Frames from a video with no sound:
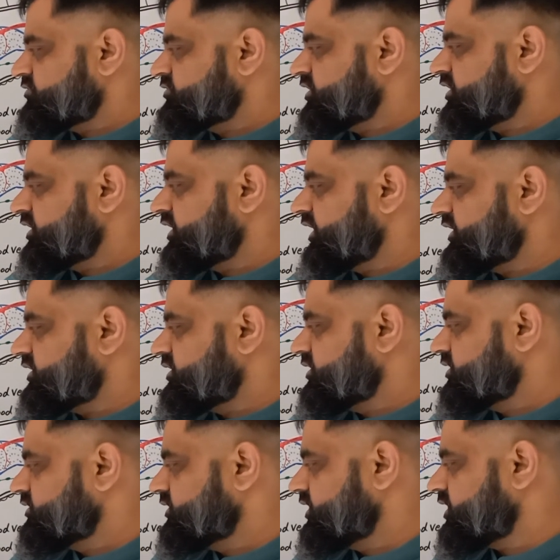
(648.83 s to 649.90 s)
of the gut,
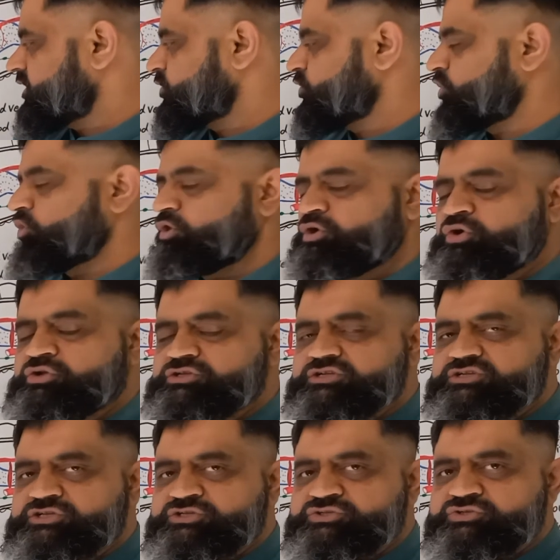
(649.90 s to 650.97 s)
there are
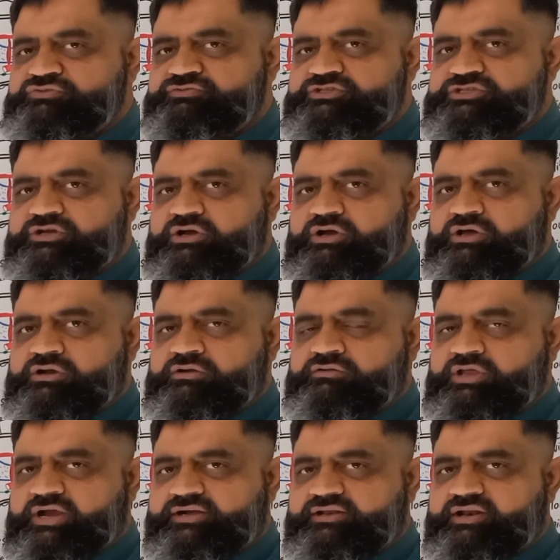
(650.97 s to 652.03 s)
cholangiogen tissue, which
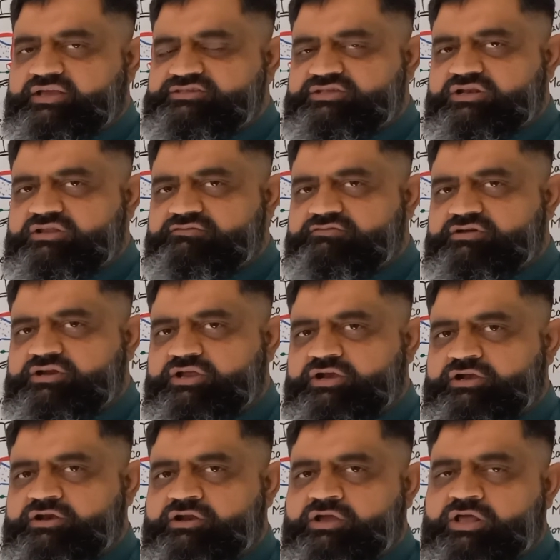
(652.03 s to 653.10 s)
act like a liver
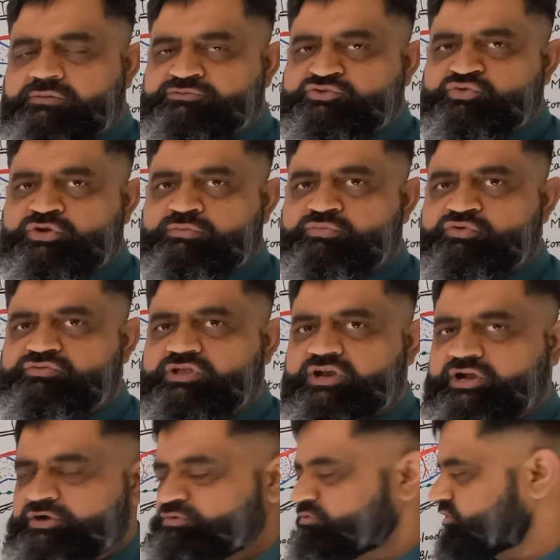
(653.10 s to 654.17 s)
and helps to remove the
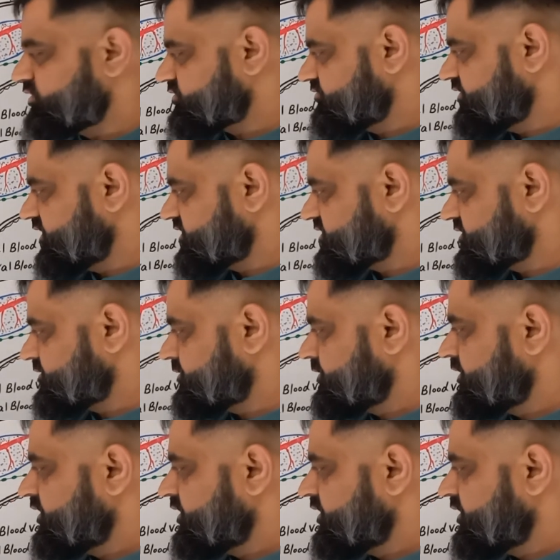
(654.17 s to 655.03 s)
nitrogenous waste.